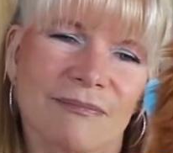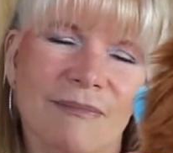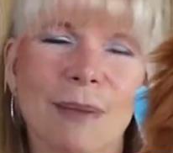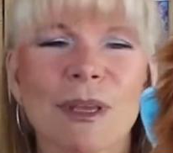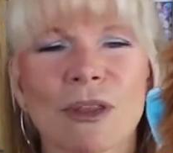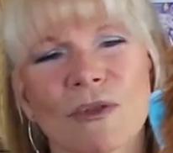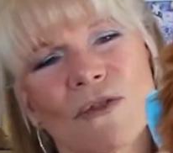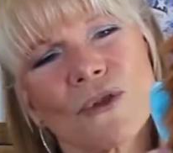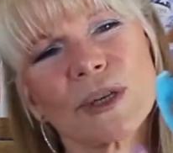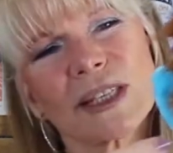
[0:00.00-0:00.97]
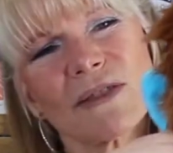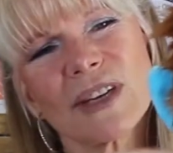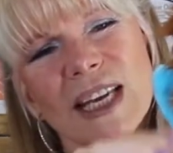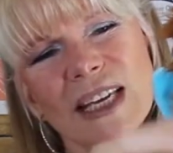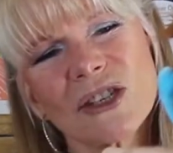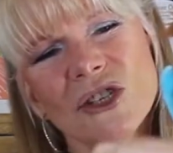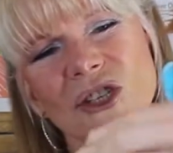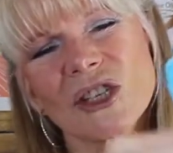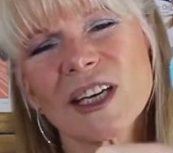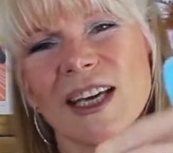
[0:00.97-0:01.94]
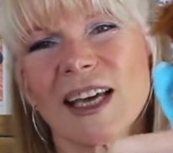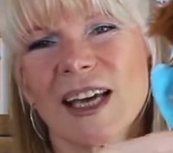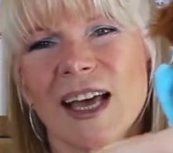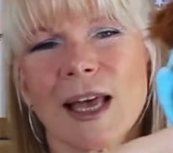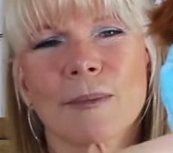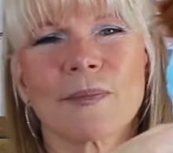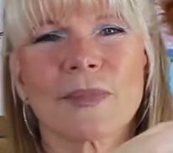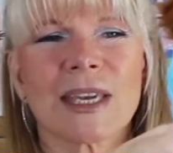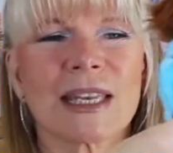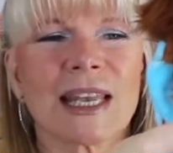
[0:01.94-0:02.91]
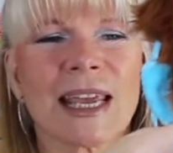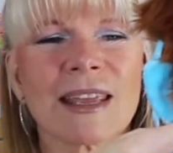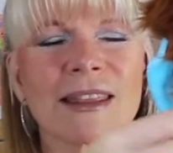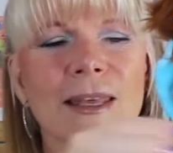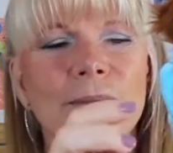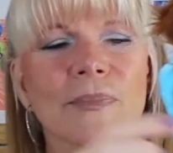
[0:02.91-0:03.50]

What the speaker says: maybe 3/4 of an inch in length.